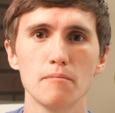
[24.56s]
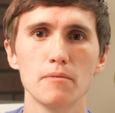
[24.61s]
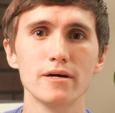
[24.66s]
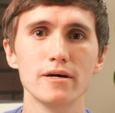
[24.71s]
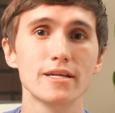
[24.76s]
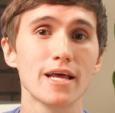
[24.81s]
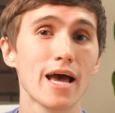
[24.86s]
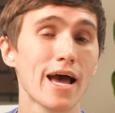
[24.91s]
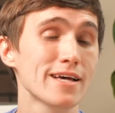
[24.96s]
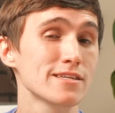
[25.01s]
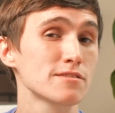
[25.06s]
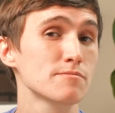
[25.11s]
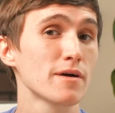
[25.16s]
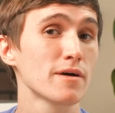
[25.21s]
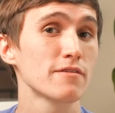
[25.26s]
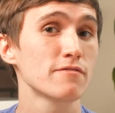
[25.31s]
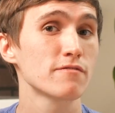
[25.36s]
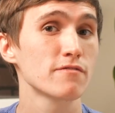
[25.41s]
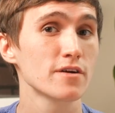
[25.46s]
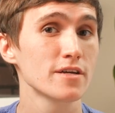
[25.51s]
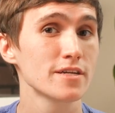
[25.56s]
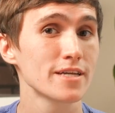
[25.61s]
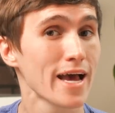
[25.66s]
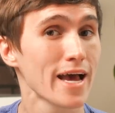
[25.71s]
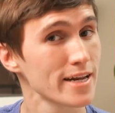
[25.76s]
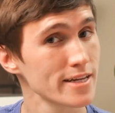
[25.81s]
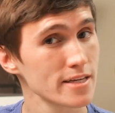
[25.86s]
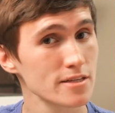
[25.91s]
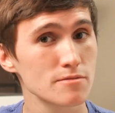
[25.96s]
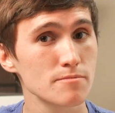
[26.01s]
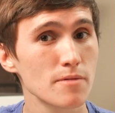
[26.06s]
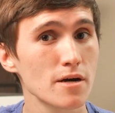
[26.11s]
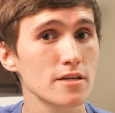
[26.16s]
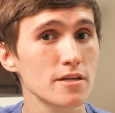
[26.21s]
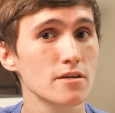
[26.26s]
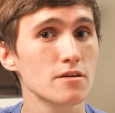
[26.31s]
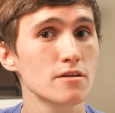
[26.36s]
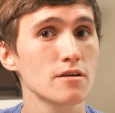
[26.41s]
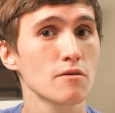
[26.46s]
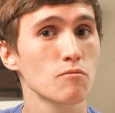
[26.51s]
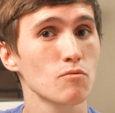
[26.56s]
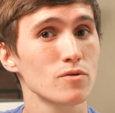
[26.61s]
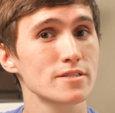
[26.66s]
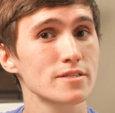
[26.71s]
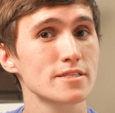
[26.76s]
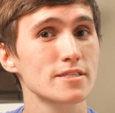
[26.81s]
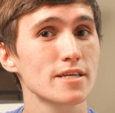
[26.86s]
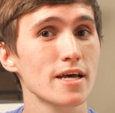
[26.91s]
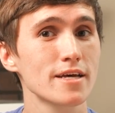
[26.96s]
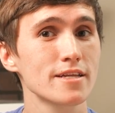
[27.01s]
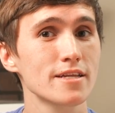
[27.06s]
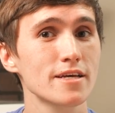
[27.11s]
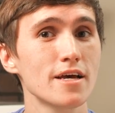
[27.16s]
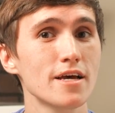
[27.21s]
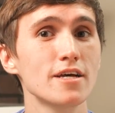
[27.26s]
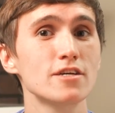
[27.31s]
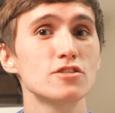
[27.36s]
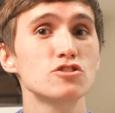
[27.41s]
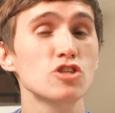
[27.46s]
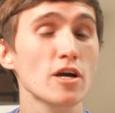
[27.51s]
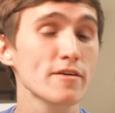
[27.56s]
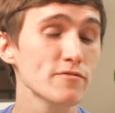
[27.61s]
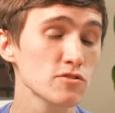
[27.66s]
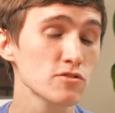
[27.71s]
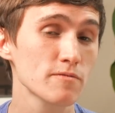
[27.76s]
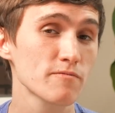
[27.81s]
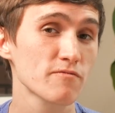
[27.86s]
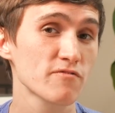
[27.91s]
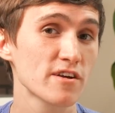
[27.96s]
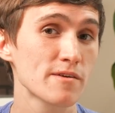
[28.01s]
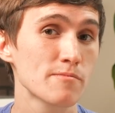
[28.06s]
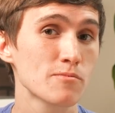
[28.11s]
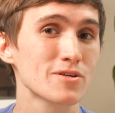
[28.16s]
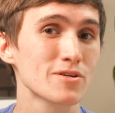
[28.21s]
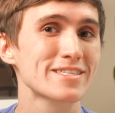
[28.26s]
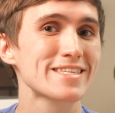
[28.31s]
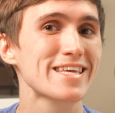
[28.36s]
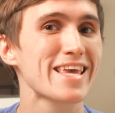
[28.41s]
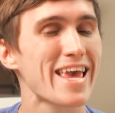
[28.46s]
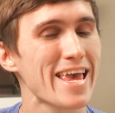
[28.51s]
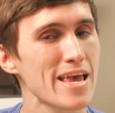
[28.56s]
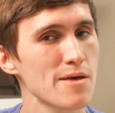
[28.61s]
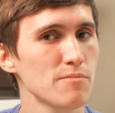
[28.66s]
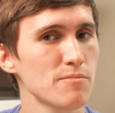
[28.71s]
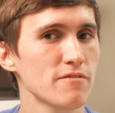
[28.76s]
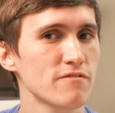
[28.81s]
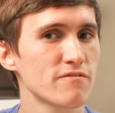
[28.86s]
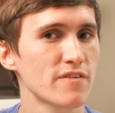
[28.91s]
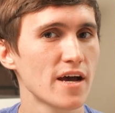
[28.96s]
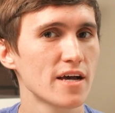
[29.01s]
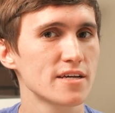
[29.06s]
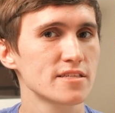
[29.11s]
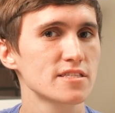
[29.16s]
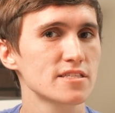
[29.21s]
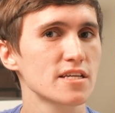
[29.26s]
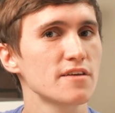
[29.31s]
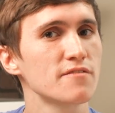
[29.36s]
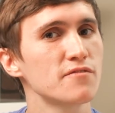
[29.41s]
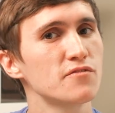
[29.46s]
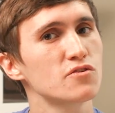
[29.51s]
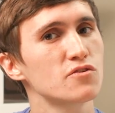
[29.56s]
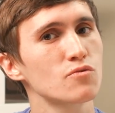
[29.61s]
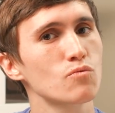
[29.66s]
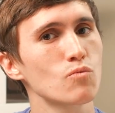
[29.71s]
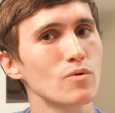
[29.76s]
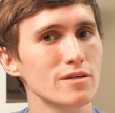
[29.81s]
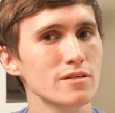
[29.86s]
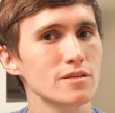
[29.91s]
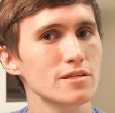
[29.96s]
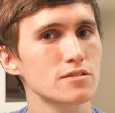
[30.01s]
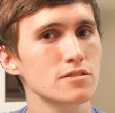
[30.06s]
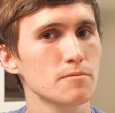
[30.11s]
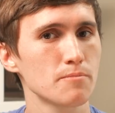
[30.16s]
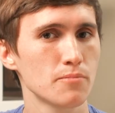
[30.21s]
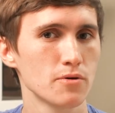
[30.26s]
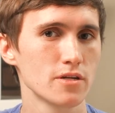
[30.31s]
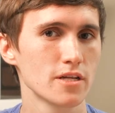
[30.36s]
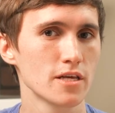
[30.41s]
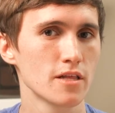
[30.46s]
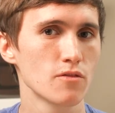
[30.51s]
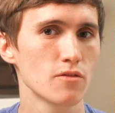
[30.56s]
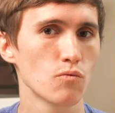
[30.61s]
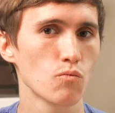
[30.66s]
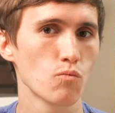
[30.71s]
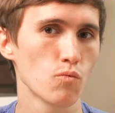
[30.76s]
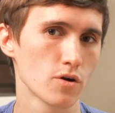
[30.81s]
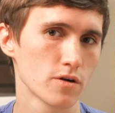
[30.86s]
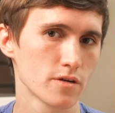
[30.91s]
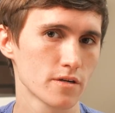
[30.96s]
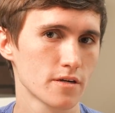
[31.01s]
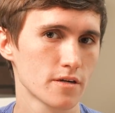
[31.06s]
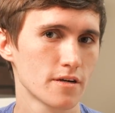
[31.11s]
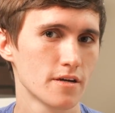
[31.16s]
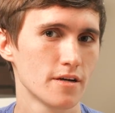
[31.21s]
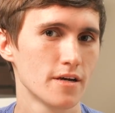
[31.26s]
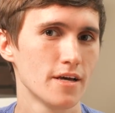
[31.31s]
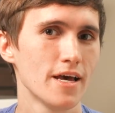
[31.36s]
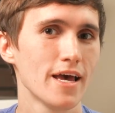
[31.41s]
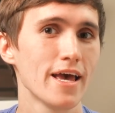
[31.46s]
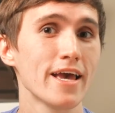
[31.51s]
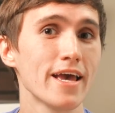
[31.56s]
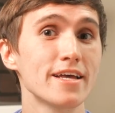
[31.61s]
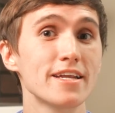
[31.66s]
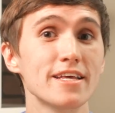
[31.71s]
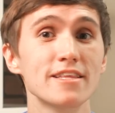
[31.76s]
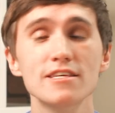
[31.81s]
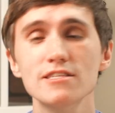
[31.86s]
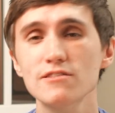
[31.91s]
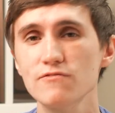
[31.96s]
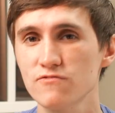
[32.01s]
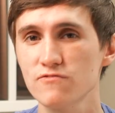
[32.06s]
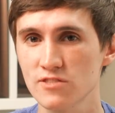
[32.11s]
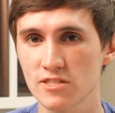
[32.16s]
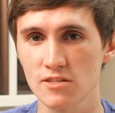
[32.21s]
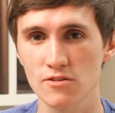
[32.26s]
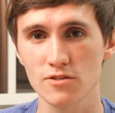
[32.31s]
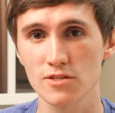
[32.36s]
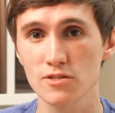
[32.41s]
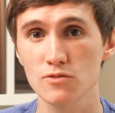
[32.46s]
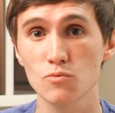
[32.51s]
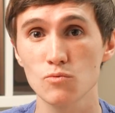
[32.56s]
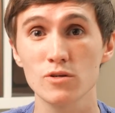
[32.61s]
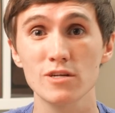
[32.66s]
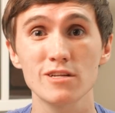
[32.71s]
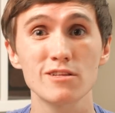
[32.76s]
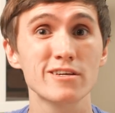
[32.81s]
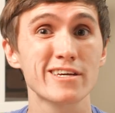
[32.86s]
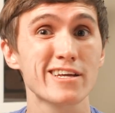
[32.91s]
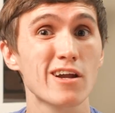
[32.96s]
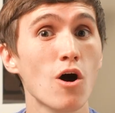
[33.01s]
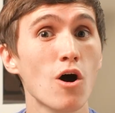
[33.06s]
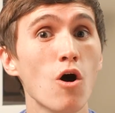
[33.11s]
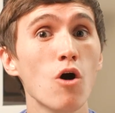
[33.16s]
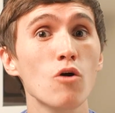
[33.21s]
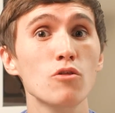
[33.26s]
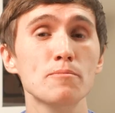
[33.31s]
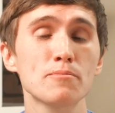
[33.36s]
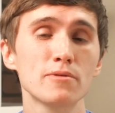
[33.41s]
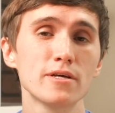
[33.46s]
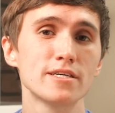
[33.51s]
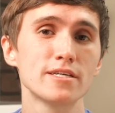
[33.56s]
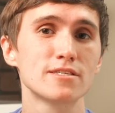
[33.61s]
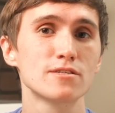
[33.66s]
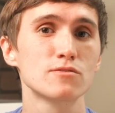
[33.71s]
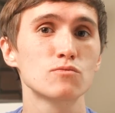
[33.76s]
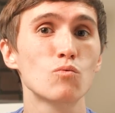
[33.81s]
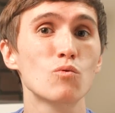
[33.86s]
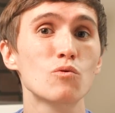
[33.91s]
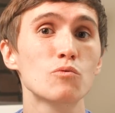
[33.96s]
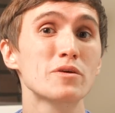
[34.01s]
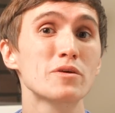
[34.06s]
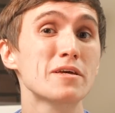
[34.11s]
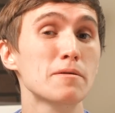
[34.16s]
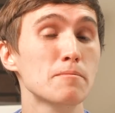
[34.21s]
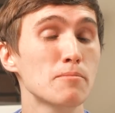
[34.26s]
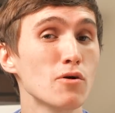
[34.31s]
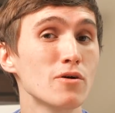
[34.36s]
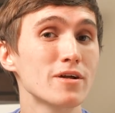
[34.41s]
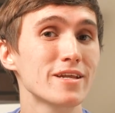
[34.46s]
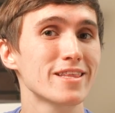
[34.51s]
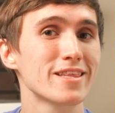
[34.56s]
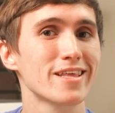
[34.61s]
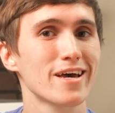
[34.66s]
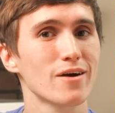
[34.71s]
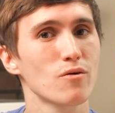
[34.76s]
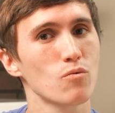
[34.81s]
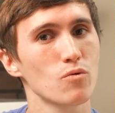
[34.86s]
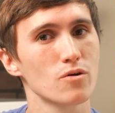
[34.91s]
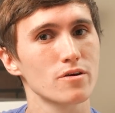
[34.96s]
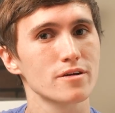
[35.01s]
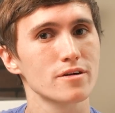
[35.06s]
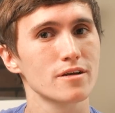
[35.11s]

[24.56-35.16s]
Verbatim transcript: But as my friend Addy Osmani once said, JavaScript frameworks can be fast if you're willing to put in the work. And in this series, we're going to look at all the places where we can put in that work.